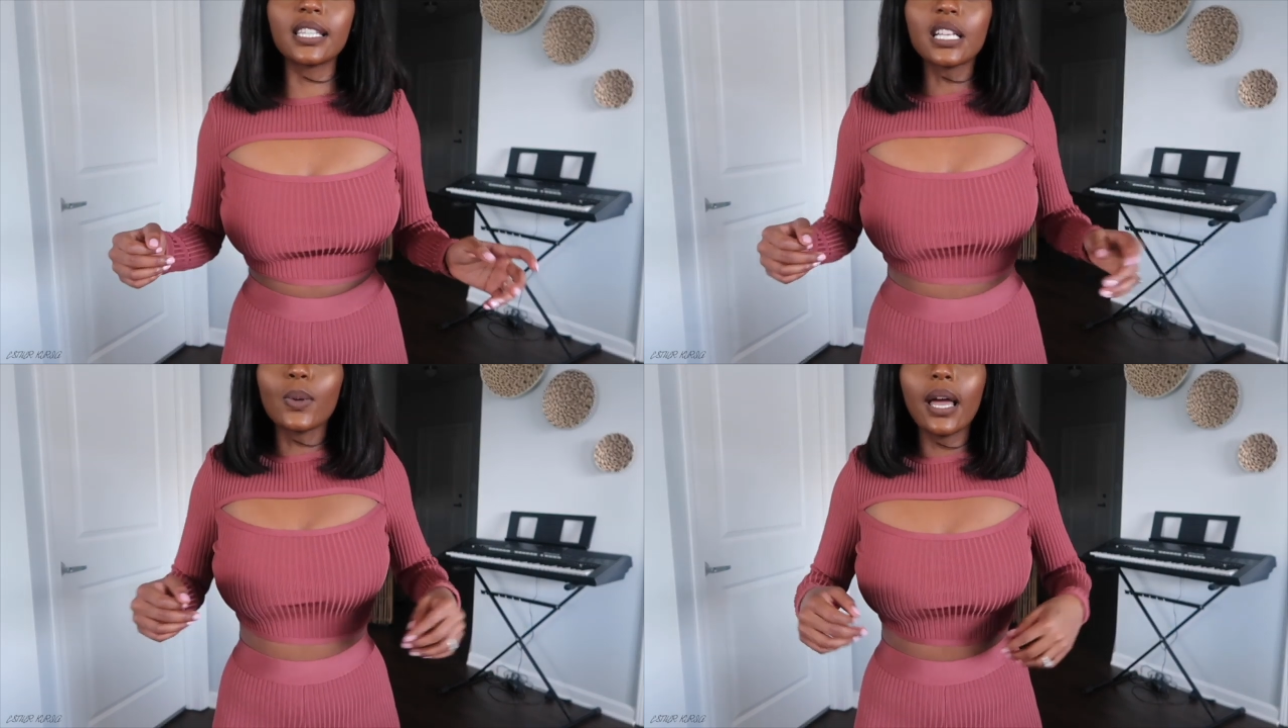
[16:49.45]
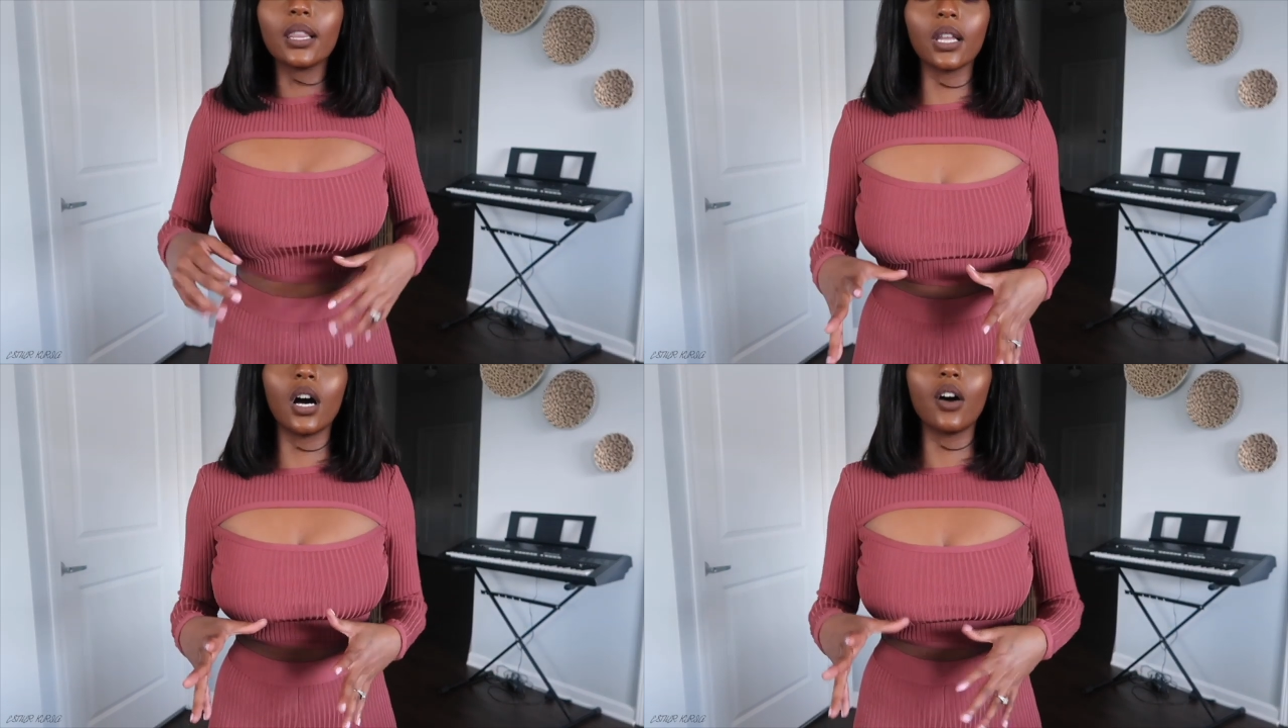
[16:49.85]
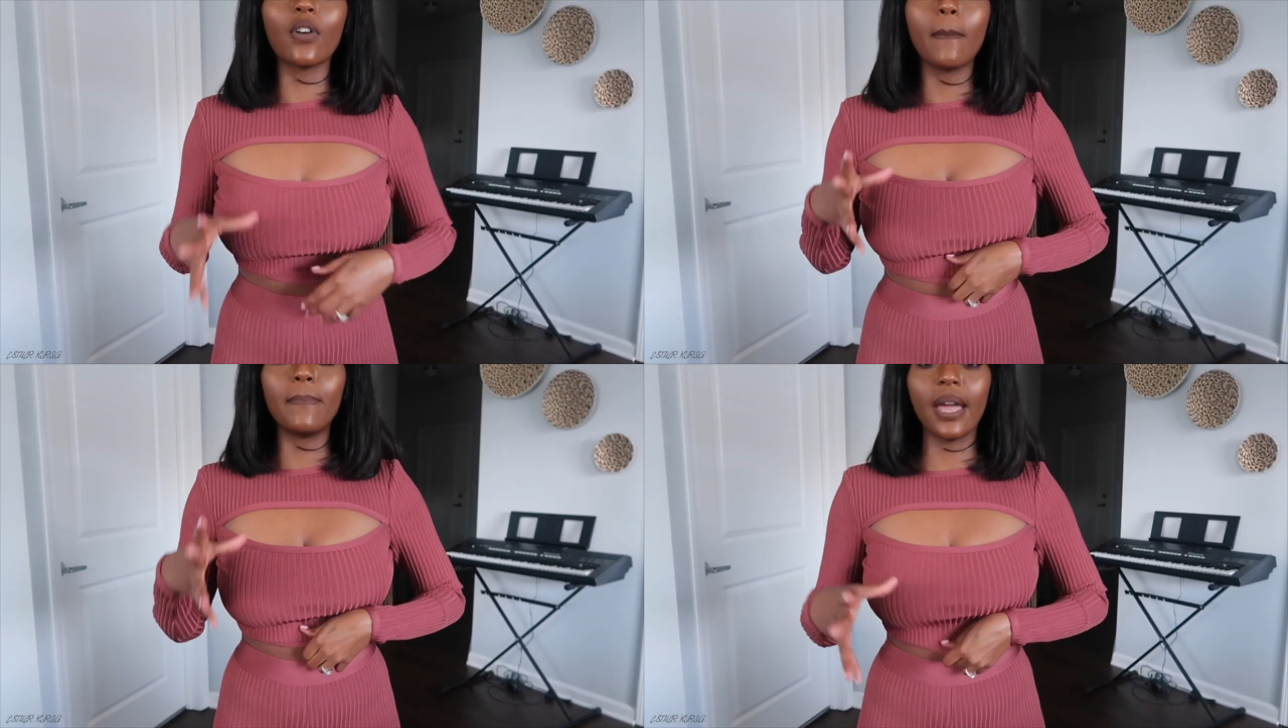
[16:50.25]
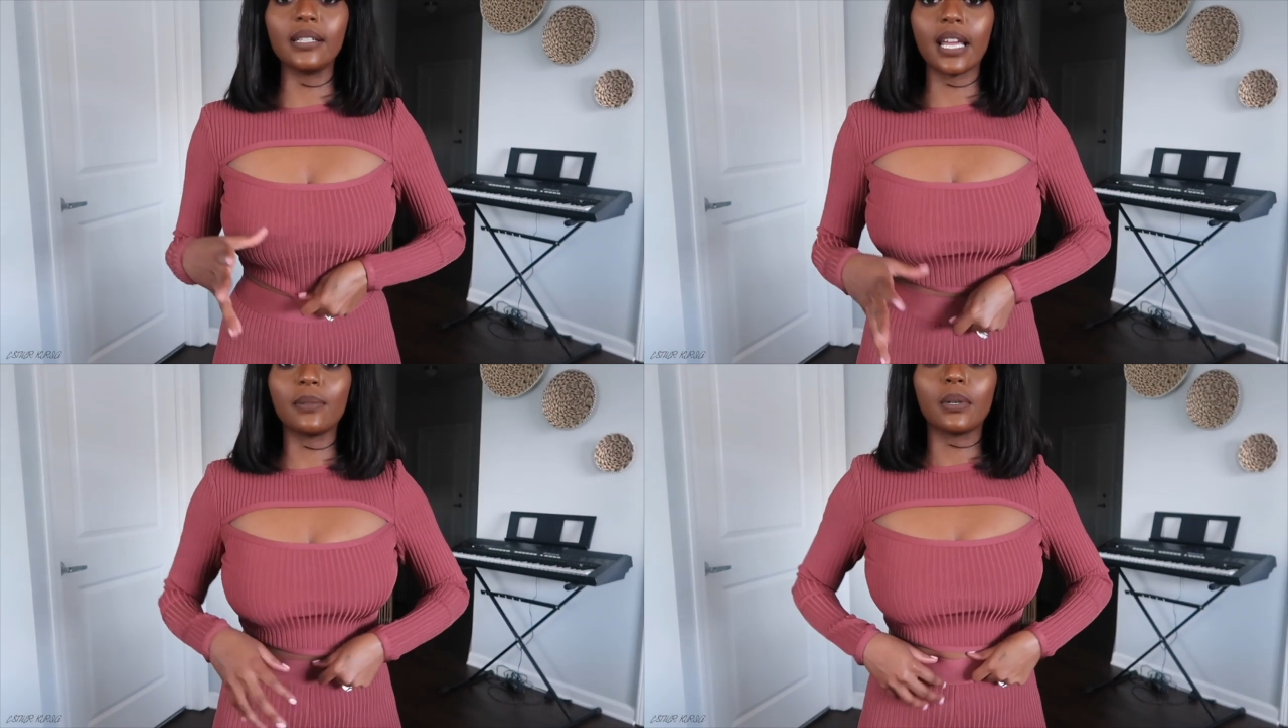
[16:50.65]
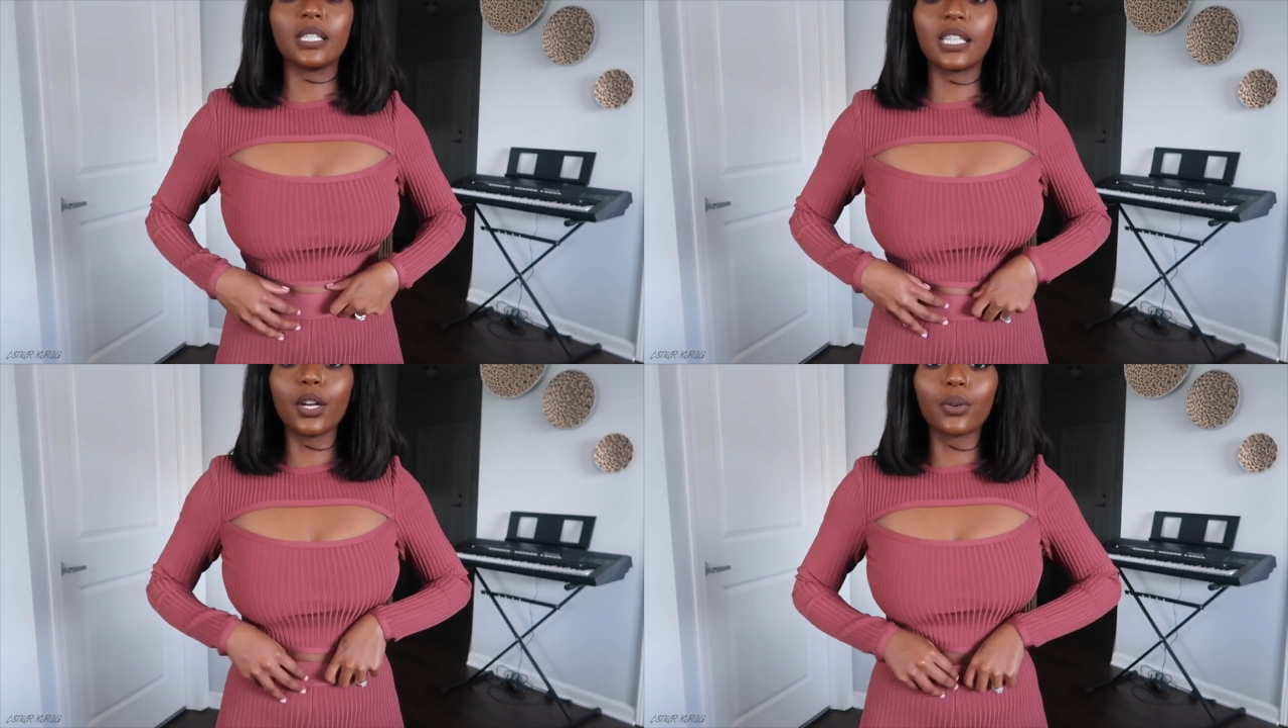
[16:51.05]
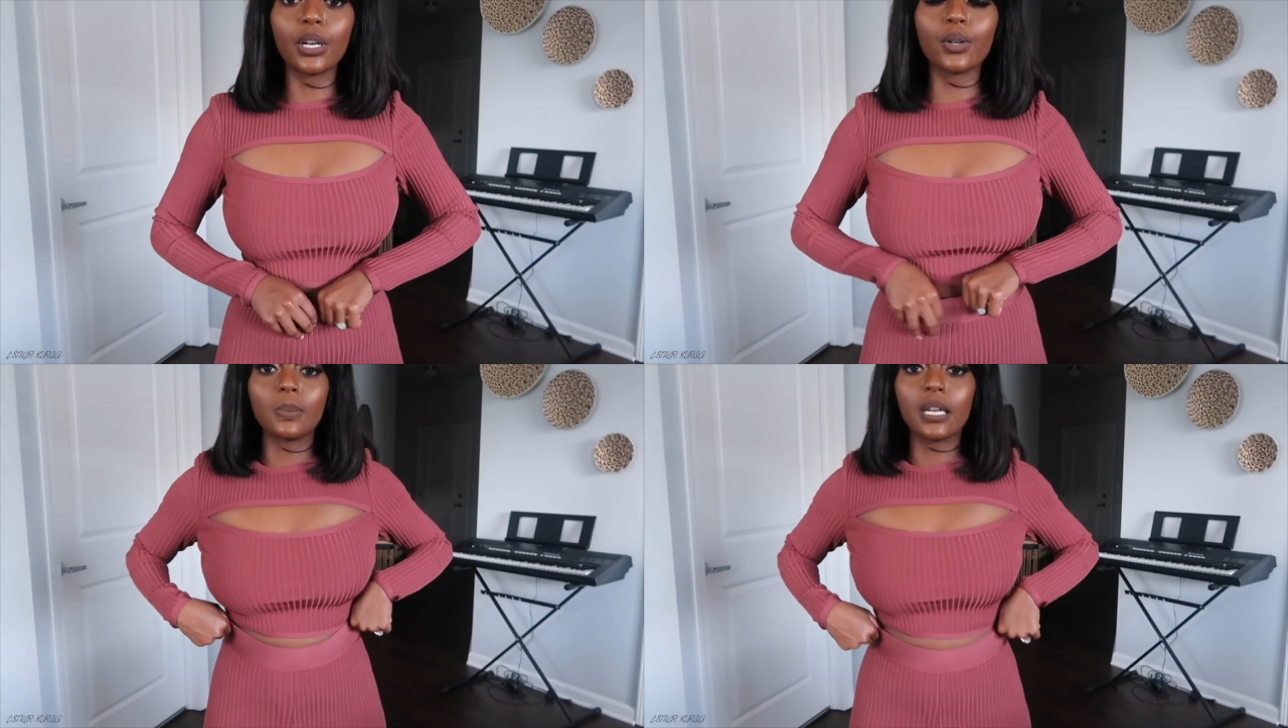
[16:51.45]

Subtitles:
That's why I love band-aid materials,